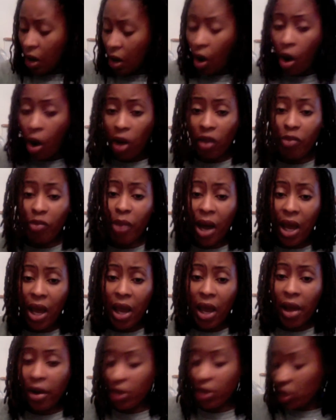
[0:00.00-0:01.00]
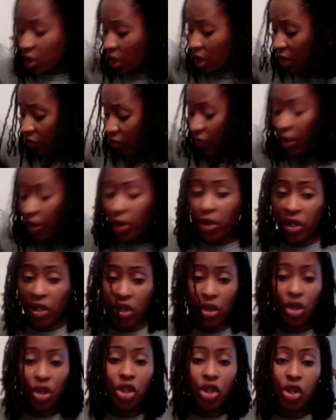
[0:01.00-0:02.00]
All of my hair stayed very
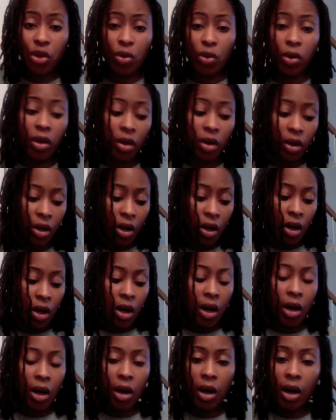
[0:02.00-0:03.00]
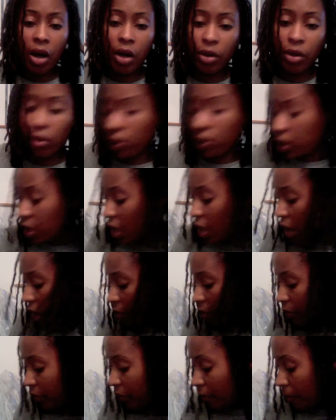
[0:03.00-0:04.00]
secure under the
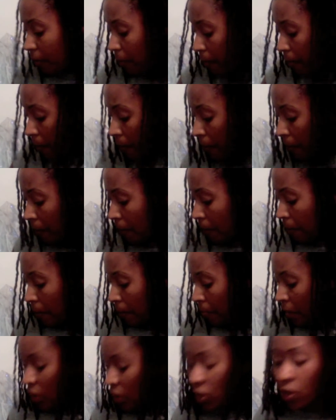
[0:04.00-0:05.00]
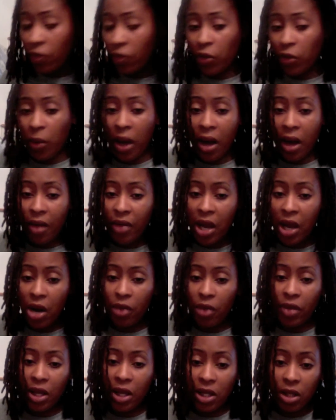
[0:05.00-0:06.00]
cap. So if you have
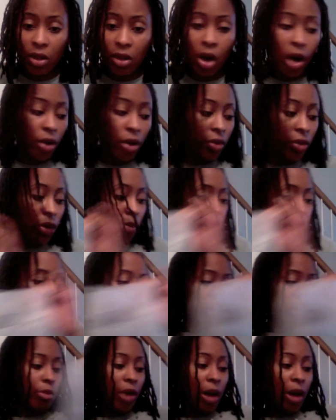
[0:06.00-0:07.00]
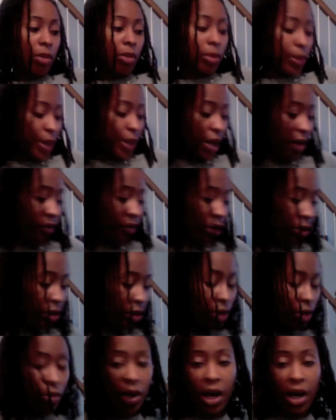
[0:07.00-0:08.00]
hair that's longer than mine and probably heavier
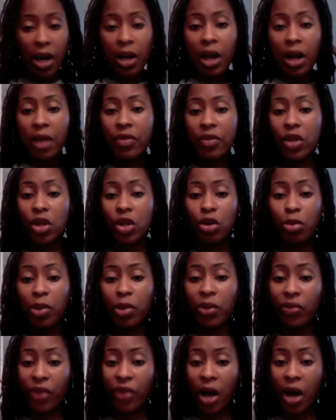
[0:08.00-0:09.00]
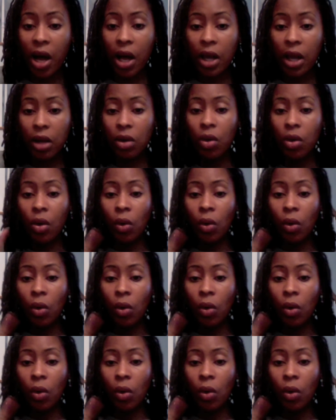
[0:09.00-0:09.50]
than mine, I think you'll be fine